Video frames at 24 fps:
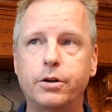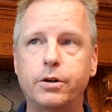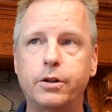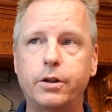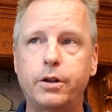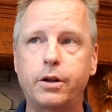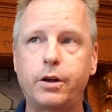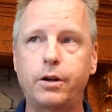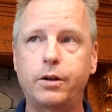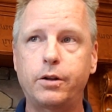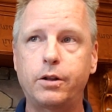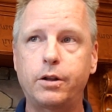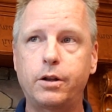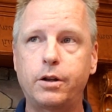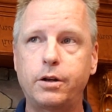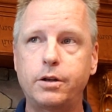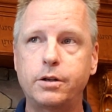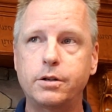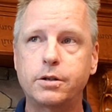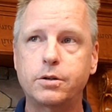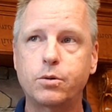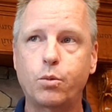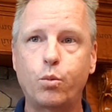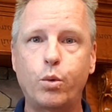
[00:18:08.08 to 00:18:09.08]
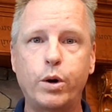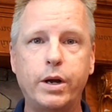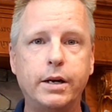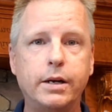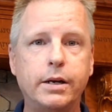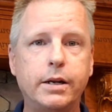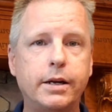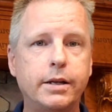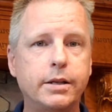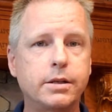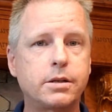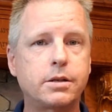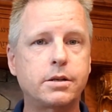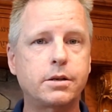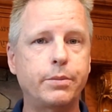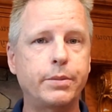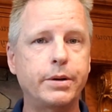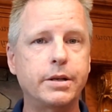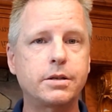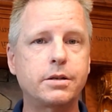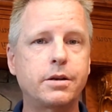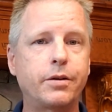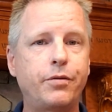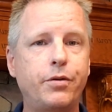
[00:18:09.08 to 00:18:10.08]
These wind
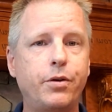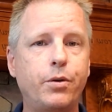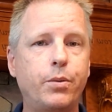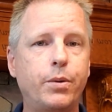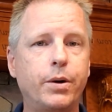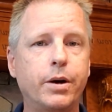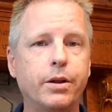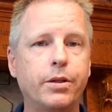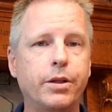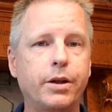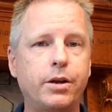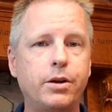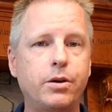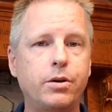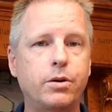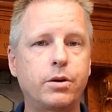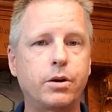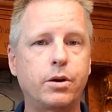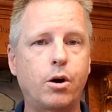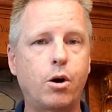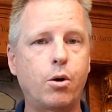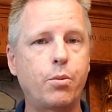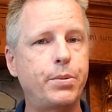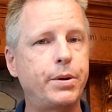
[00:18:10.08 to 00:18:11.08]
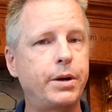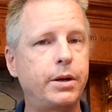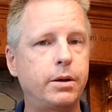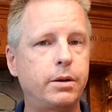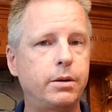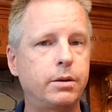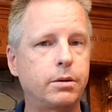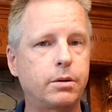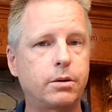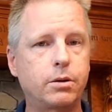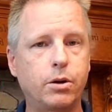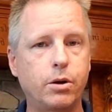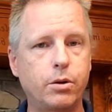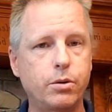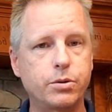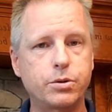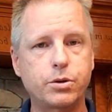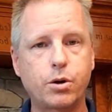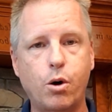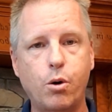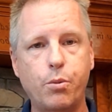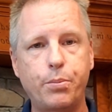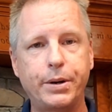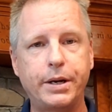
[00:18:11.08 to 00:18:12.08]
instruments, if you will, that you can open and
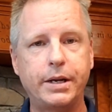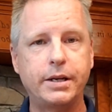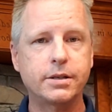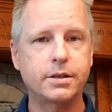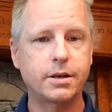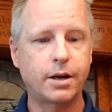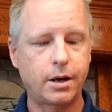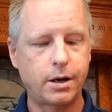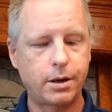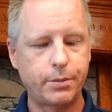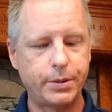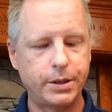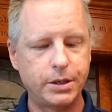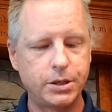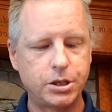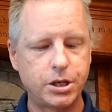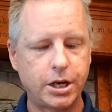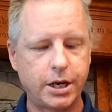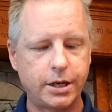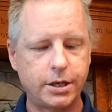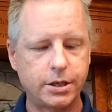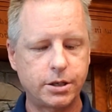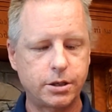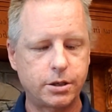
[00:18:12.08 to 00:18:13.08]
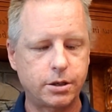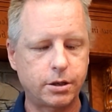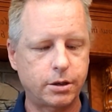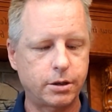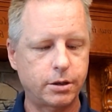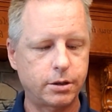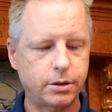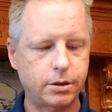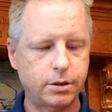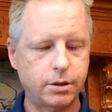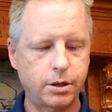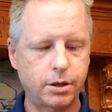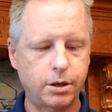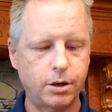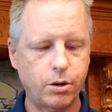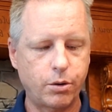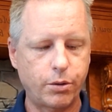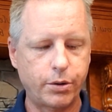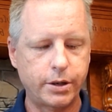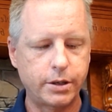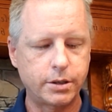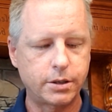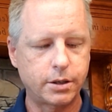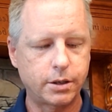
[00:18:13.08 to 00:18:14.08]
close openings on them and change the
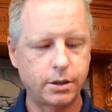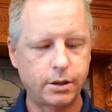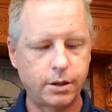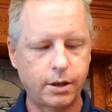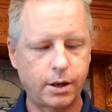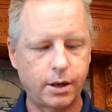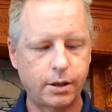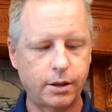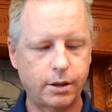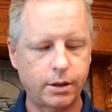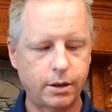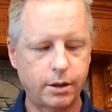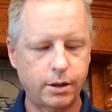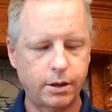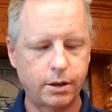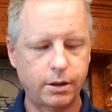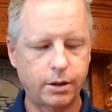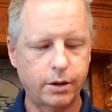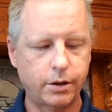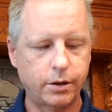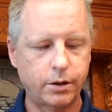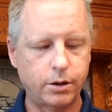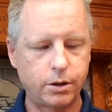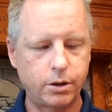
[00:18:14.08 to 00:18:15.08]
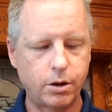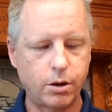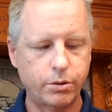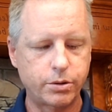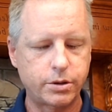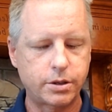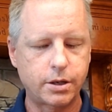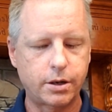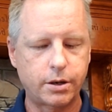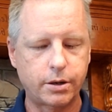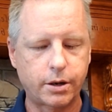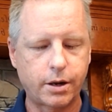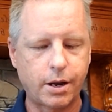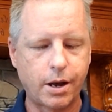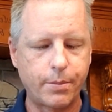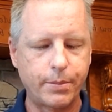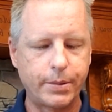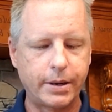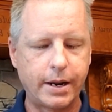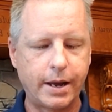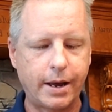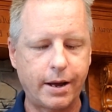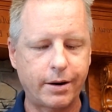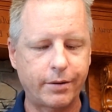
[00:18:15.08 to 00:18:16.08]
noise and the notes that are
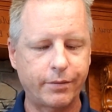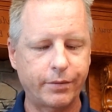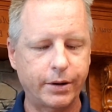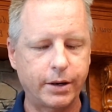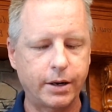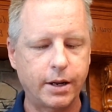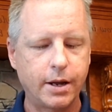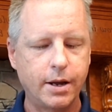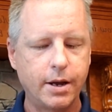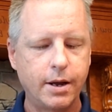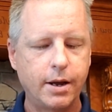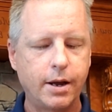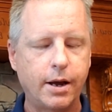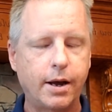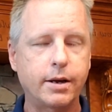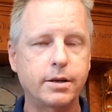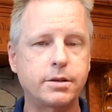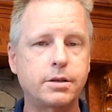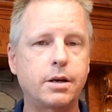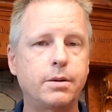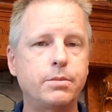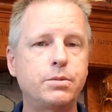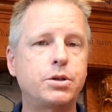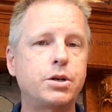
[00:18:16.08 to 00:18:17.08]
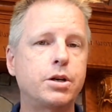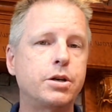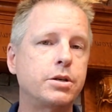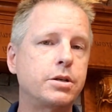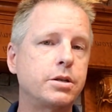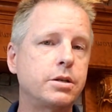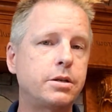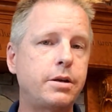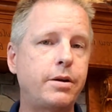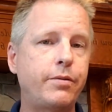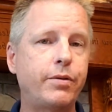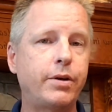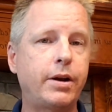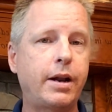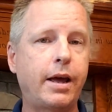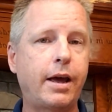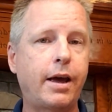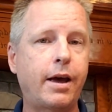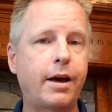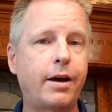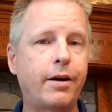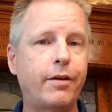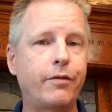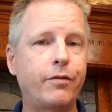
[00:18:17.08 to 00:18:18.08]
coming out of it. Some churches even
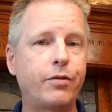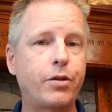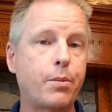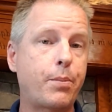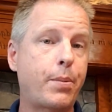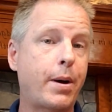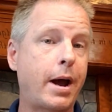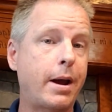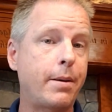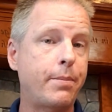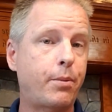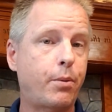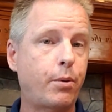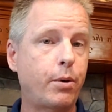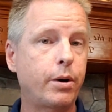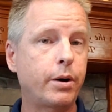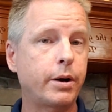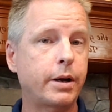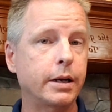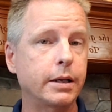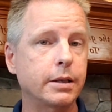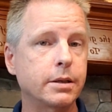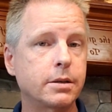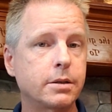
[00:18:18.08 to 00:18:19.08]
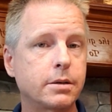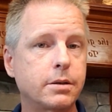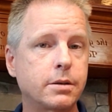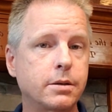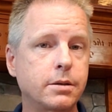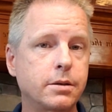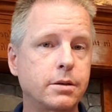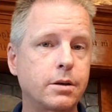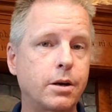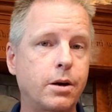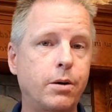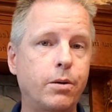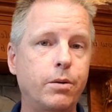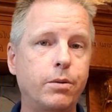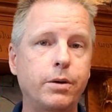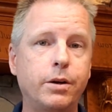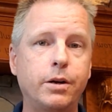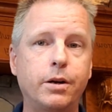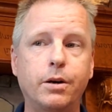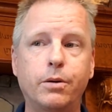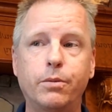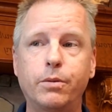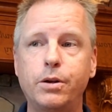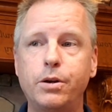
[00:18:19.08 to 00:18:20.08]
have the pipe organs. So,
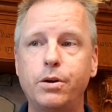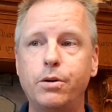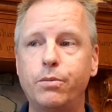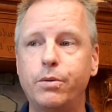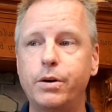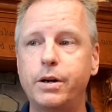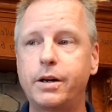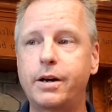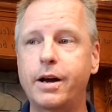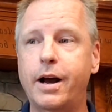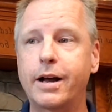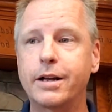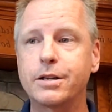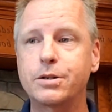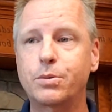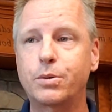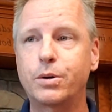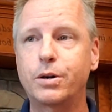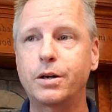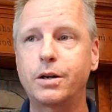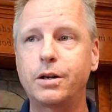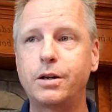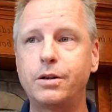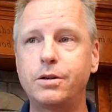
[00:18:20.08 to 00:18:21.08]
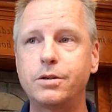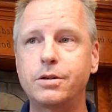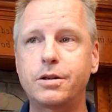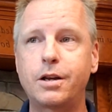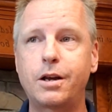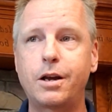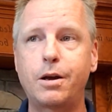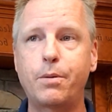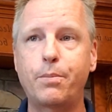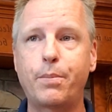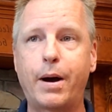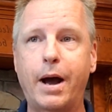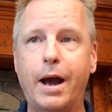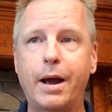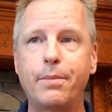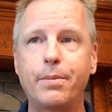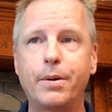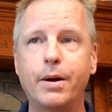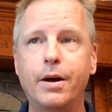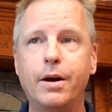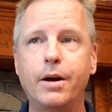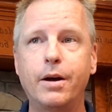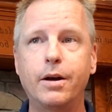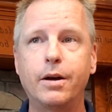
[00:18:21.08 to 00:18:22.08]
you know, when you read God's word and you say
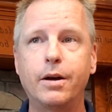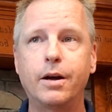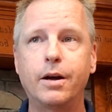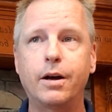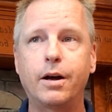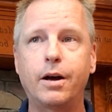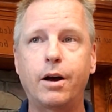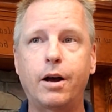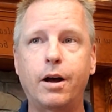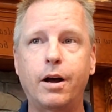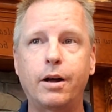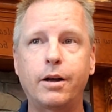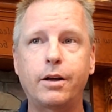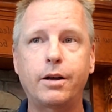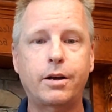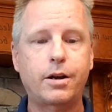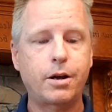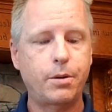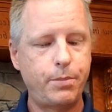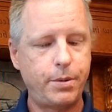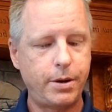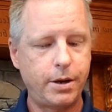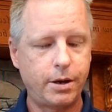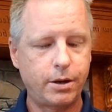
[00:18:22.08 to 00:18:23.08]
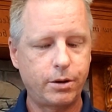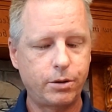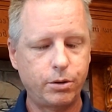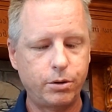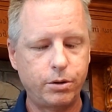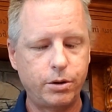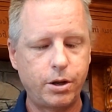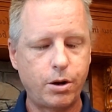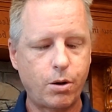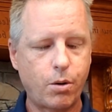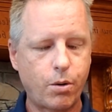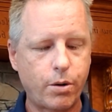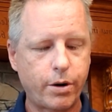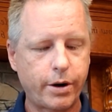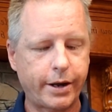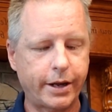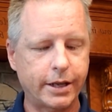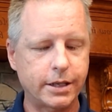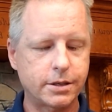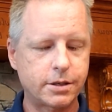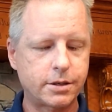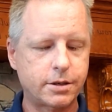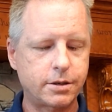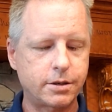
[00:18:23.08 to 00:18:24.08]
pipe, it could be include the
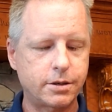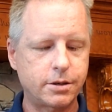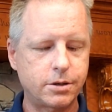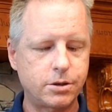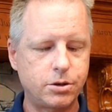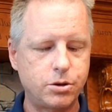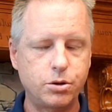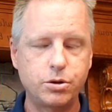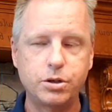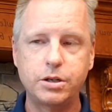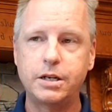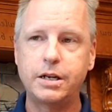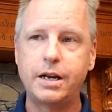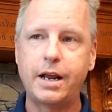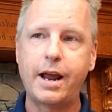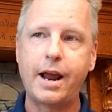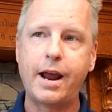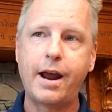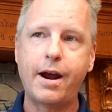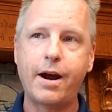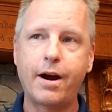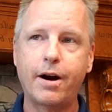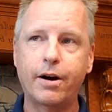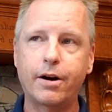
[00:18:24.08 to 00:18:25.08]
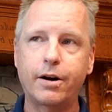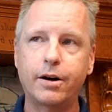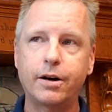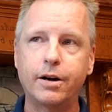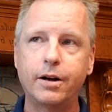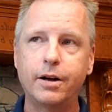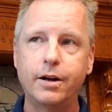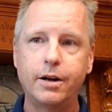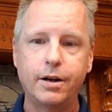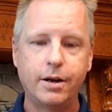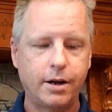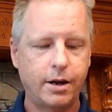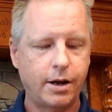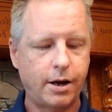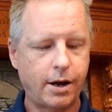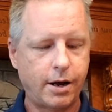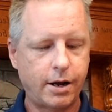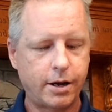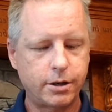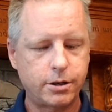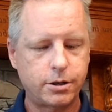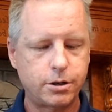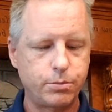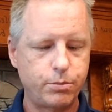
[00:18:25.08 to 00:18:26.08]
organs because it's using air
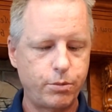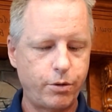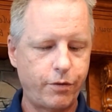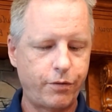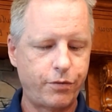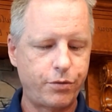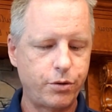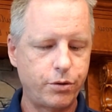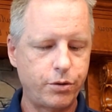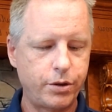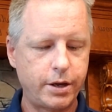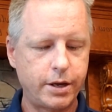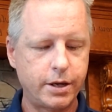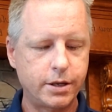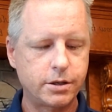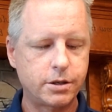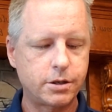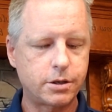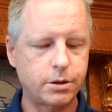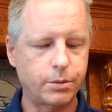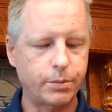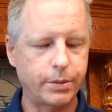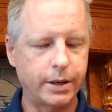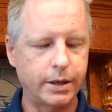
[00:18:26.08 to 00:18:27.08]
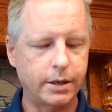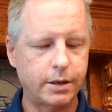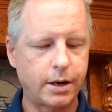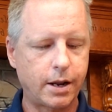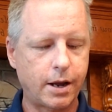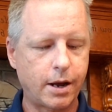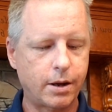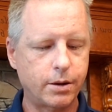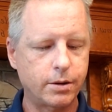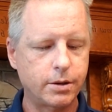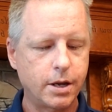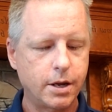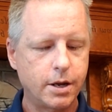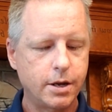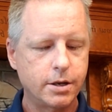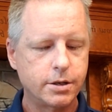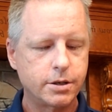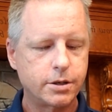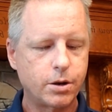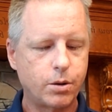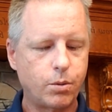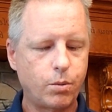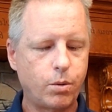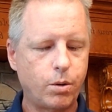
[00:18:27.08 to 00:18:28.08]
to move through the instrument. Now,
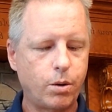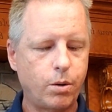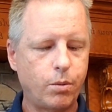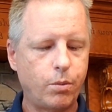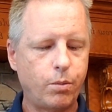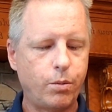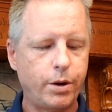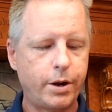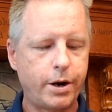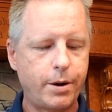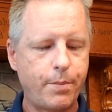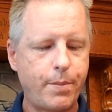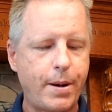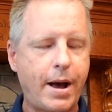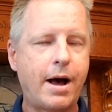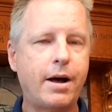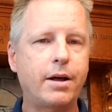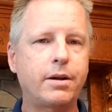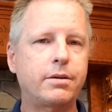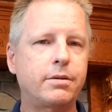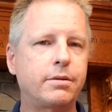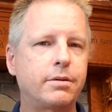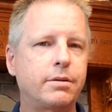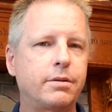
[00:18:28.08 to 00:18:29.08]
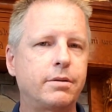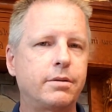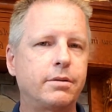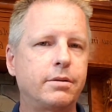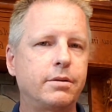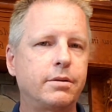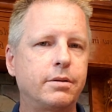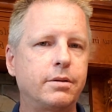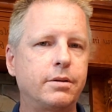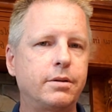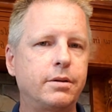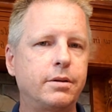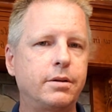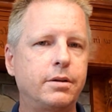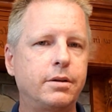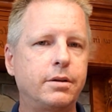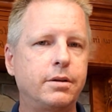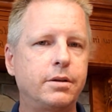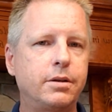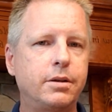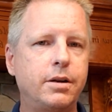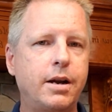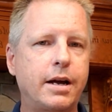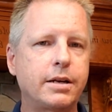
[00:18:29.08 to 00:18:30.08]
so, well, what about
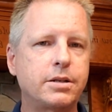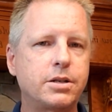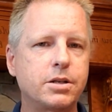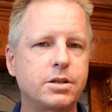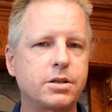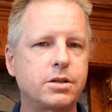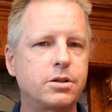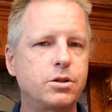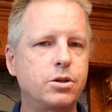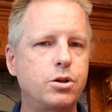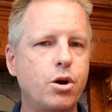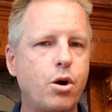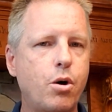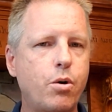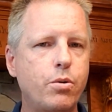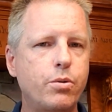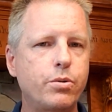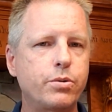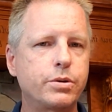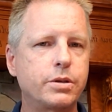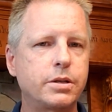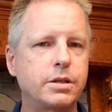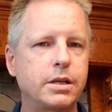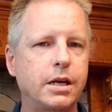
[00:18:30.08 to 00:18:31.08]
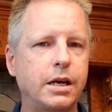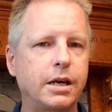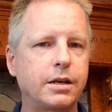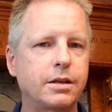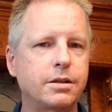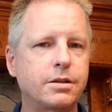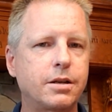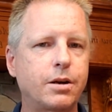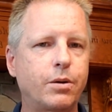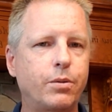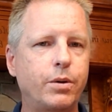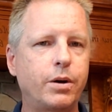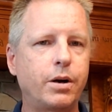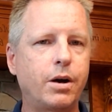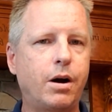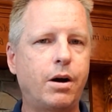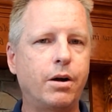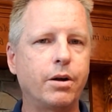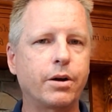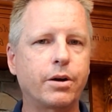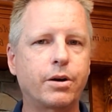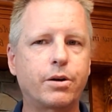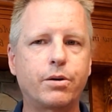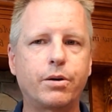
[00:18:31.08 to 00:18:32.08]
not just those things that we
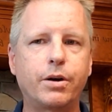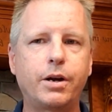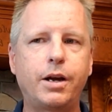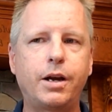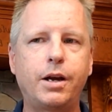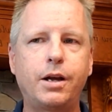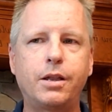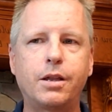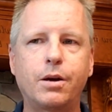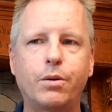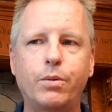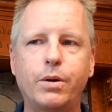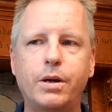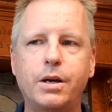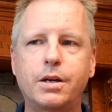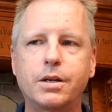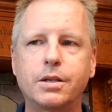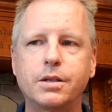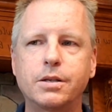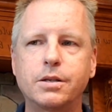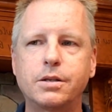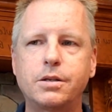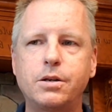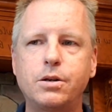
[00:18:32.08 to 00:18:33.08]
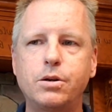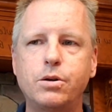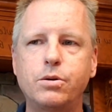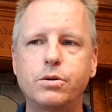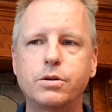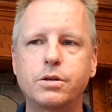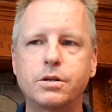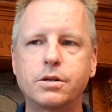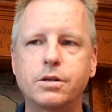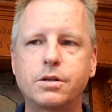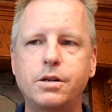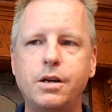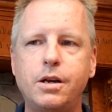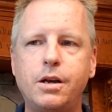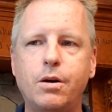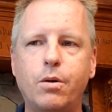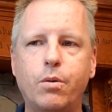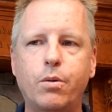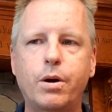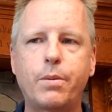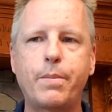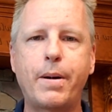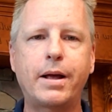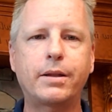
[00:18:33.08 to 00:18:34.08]
all agree that we can use and see?
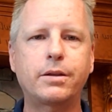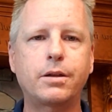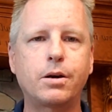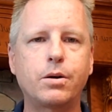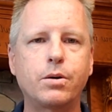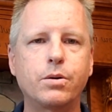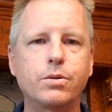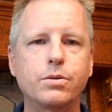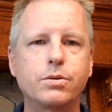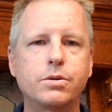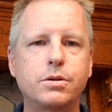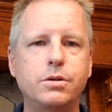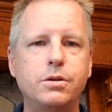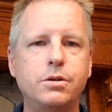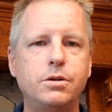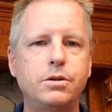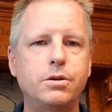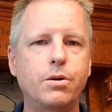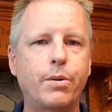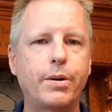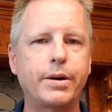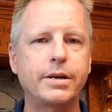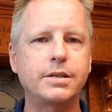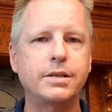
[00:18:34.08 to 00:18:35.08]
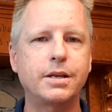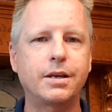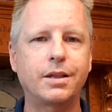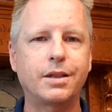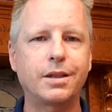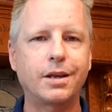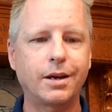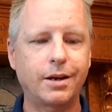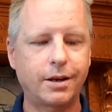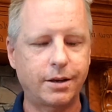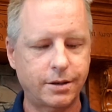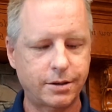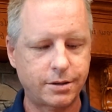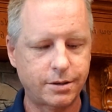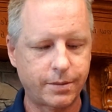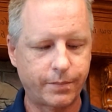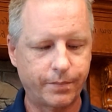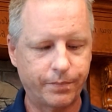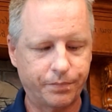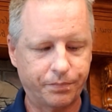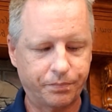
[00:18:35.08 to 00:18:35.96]
What about those noisy things?